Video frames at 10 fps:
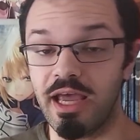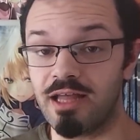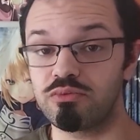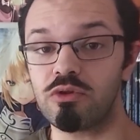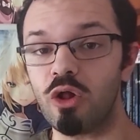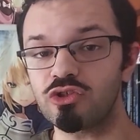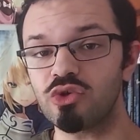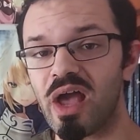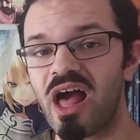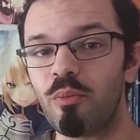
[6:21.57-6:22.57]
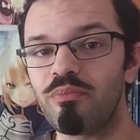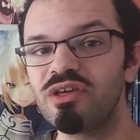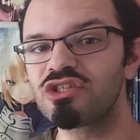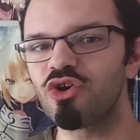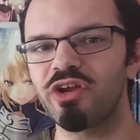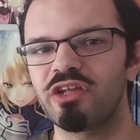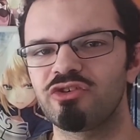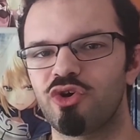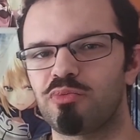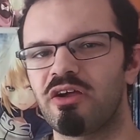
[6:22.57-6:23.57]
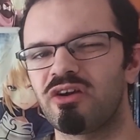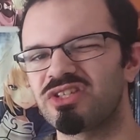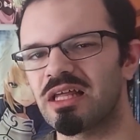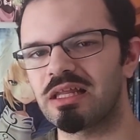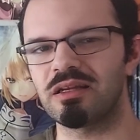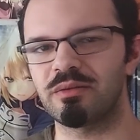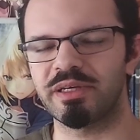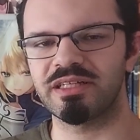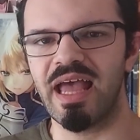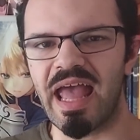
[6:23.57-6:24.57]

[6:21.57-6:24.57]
it will also help disorient your players a little bit